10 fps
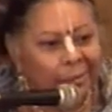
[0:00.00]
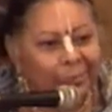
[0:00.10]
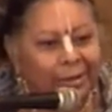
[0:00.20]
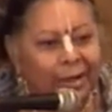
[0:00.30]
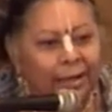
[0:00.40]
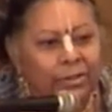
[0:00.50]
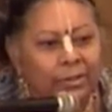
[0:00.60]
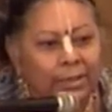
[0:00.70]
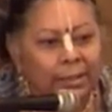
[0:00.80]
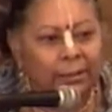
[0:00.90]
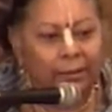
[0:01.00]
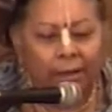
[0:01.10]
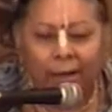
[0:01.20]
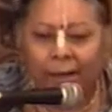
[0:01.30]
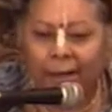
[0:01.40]
But actually,
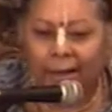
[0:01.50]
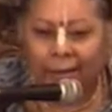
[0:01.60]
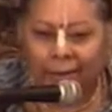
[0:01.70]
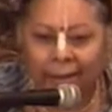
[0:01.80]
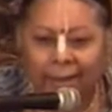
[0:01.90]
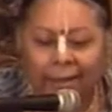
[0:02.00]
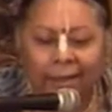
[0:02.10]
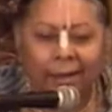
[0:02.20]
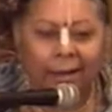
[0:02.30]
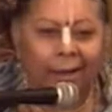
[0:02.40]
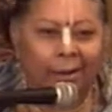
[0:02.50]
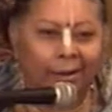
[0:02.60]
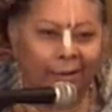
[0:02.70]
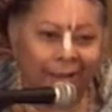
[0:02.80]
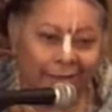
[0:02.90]

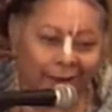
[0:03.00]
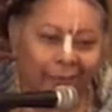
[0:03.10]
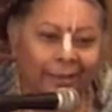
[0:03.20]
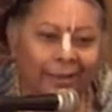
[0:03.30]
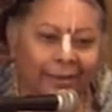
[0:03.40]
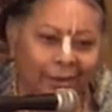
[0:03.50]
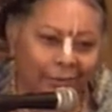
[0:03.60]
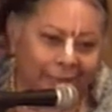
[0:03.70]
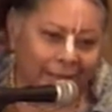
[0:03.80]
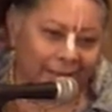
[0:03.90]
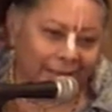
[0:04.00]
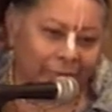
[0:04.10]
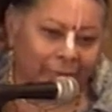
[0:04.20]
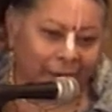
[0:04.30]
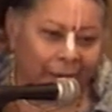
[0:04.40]
a young lady of
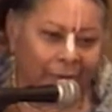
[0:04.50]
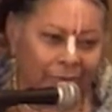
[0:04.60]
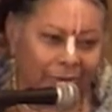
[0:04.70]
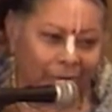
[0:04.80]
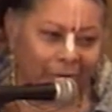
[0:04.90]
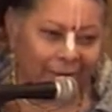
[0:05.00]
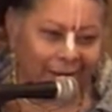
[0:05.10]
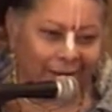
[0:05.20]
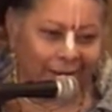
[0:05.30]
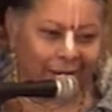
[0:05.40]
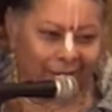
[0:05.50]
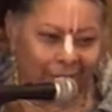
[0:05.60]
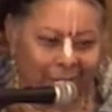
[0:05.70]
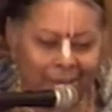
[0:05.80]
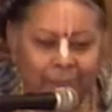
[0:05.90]
95 told
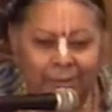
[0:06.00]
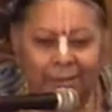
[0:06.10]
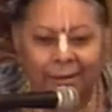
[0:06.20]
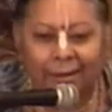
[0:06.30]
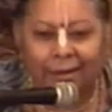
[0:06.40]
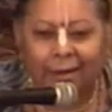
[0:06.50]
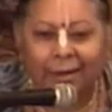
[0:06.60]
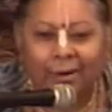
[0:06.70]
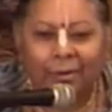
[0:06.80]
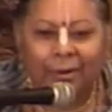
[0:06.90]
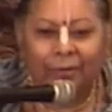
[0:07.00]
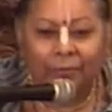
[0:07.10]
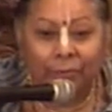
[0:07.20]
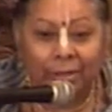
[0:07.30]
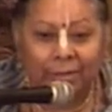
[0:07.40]
my husband and I a
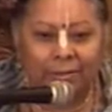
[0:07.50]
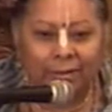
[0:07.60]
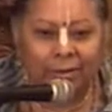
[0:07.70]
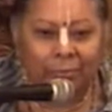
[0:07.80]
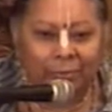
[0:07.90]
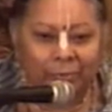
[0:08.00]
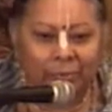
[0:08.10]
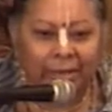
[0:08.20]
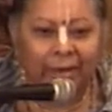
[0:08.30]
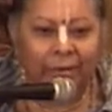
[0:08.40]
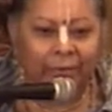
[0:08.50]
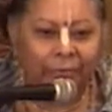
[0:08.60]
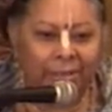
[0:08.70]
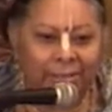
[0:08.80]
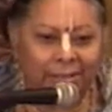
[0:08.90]
few years ago when we were caring
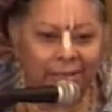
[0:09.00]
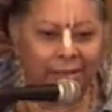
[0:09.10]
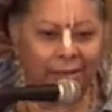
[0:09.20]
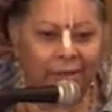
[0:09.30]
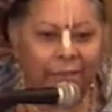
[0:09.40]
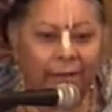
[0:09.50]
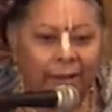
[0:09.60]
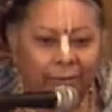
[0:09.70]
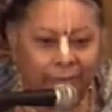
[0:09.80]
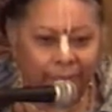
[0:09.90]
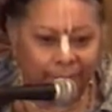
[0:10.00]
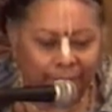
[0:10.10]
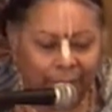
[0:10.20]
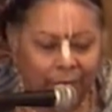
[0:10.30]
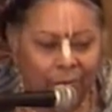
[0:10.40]
for his ailing father,
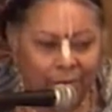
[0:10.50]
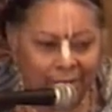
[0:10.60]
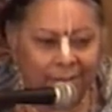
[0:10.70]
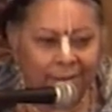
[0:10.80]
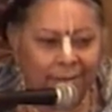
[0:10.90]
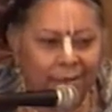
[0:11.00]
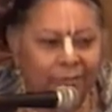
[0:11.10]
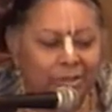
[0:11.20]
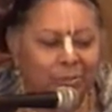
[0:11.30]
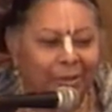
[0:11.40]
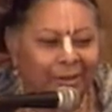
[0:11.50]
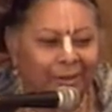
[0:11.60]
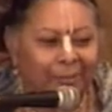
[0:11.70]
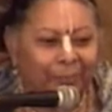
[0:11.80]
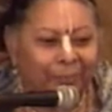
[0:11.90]
who has since left his
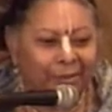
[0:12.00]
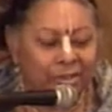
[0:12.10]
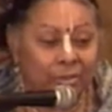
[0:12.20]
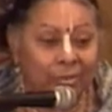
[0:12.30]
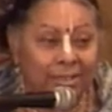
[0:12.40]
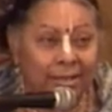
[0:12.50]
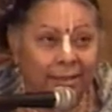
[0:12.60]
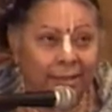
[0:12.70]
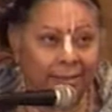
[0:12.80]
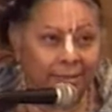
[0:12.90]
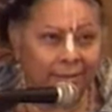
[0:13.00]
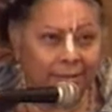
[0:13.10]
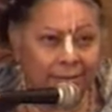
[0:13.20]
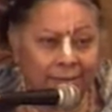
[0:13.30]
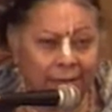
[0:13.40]
body. She was like
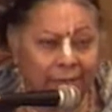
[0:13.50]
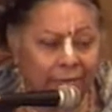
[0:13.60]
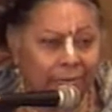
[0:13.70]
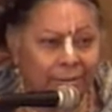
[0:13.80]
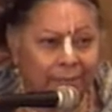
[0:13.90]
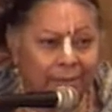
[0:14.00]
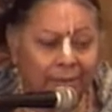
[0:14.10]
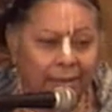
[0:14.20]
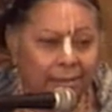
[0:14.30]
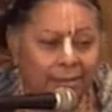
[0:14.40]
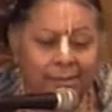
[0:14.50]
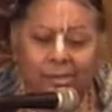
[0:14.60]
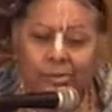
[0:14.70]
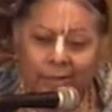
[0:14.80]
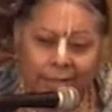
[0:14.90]
97 or something,
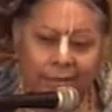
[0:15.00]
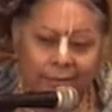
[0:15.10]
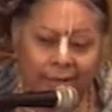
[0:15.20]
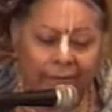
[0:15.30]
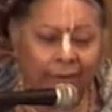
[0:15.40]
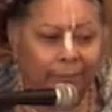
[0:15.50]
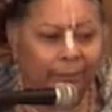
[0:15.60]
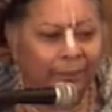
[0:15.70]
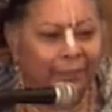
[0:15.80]
96 or 97.